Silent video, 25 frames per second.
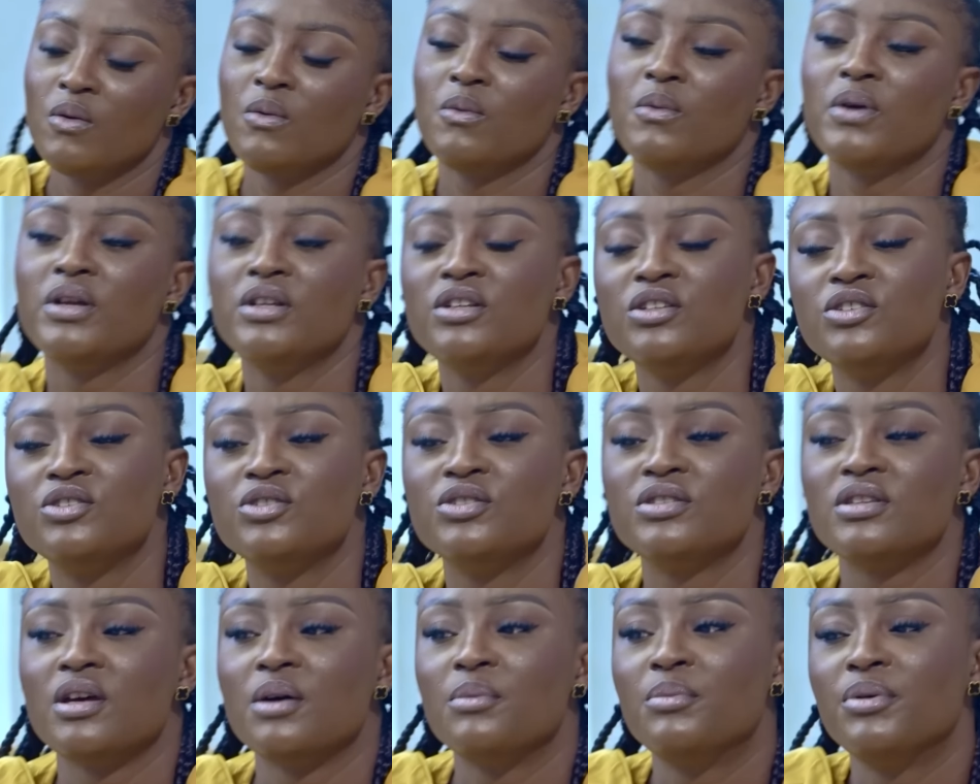When did you
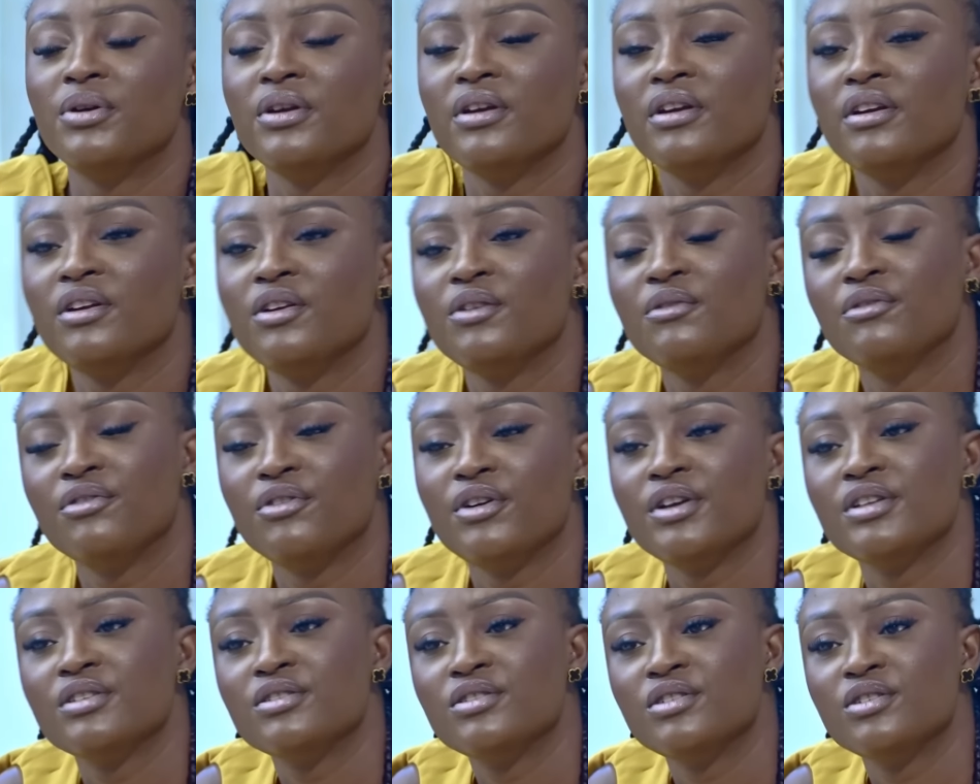start bringing
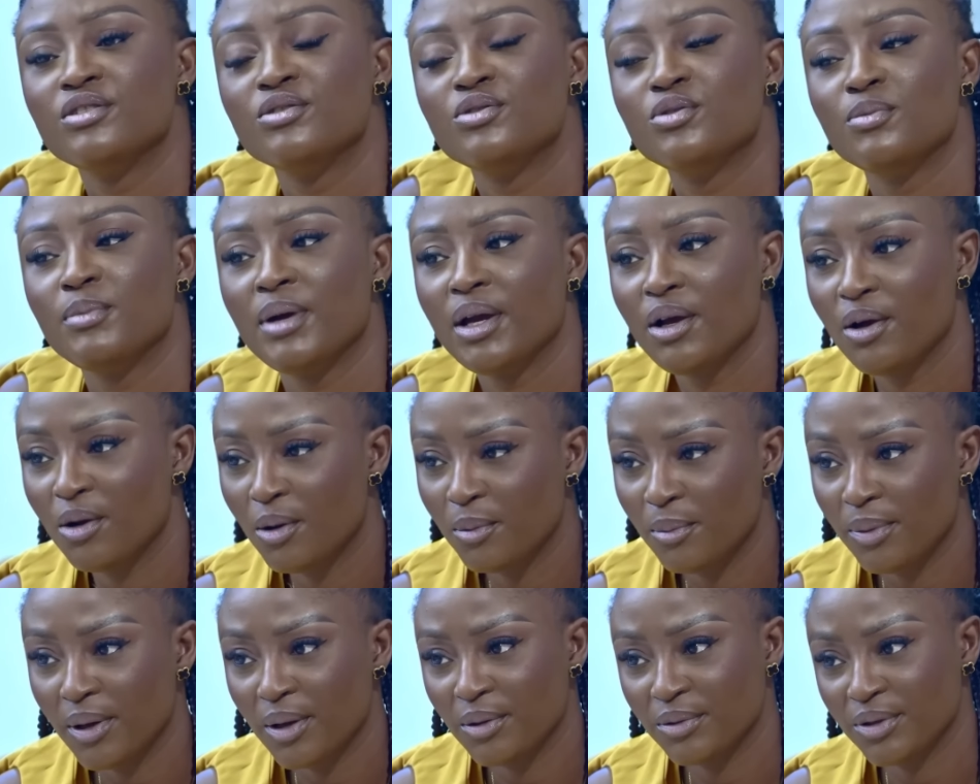friends into my
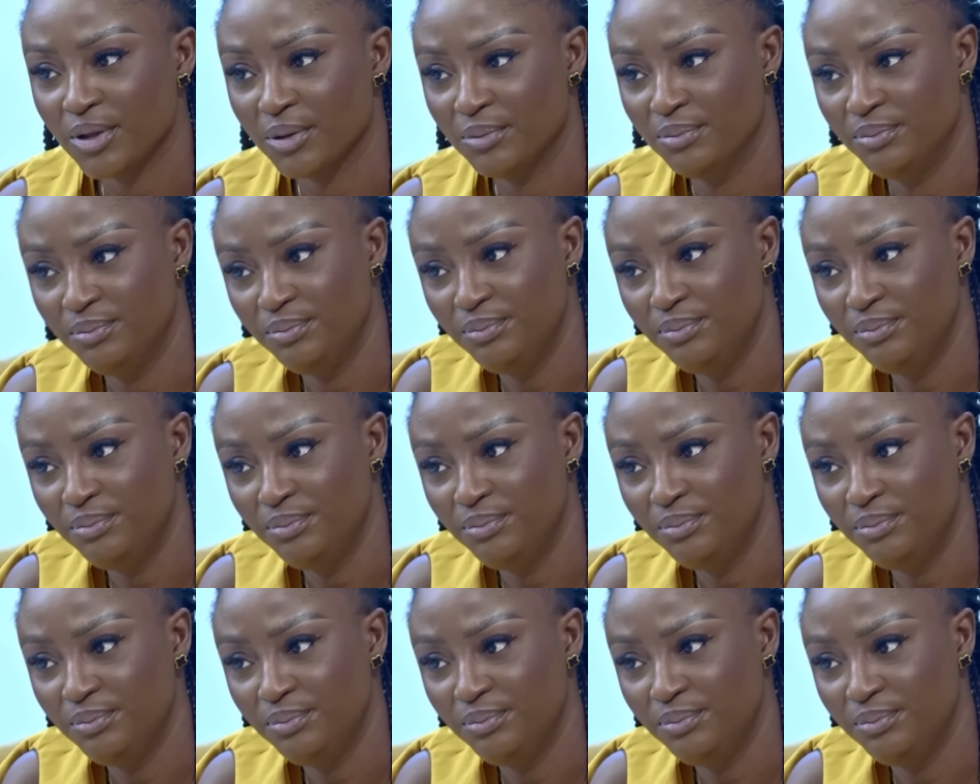compound?